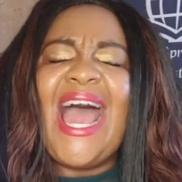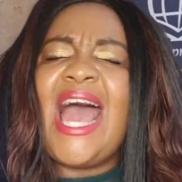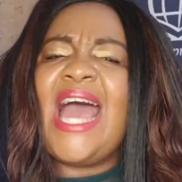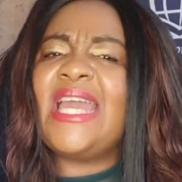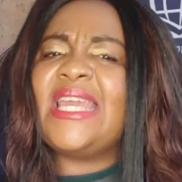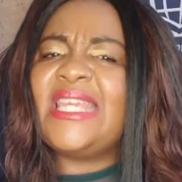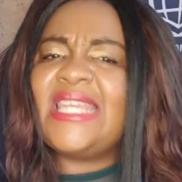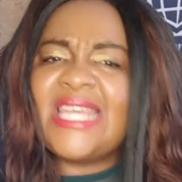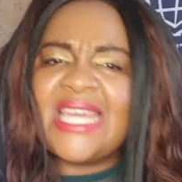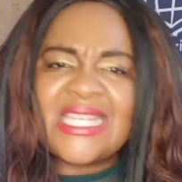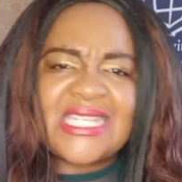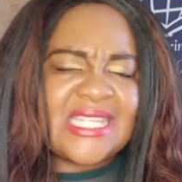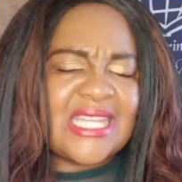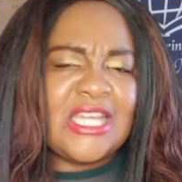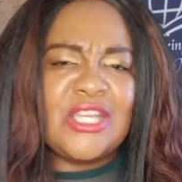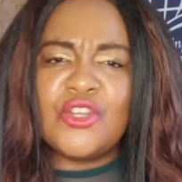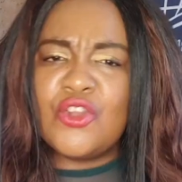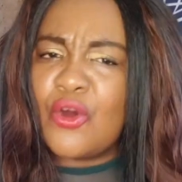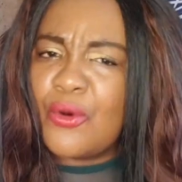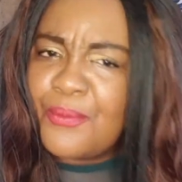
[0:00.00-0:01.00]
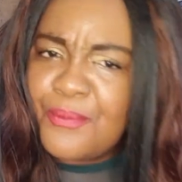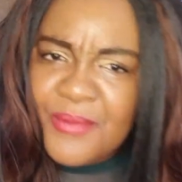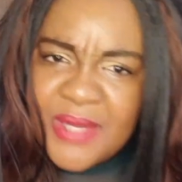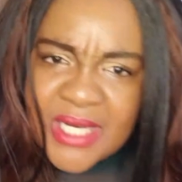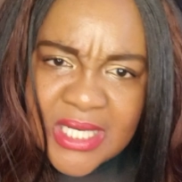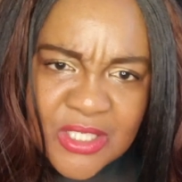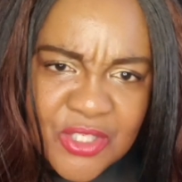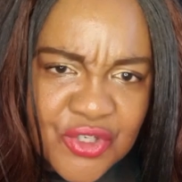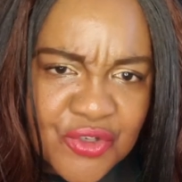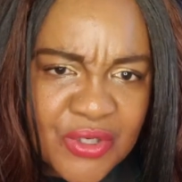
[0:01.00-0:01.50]
a yes in your
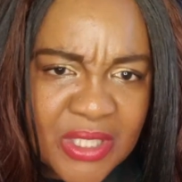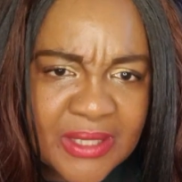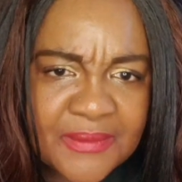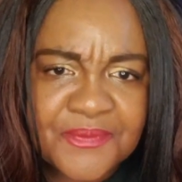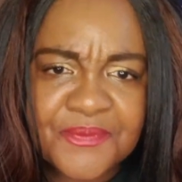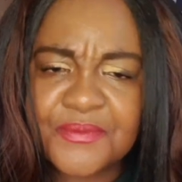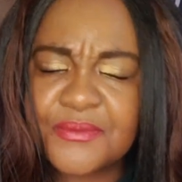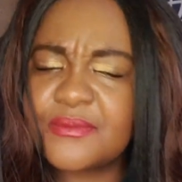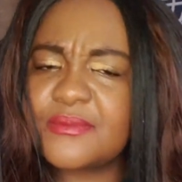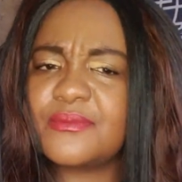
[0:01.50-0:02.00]
ministry,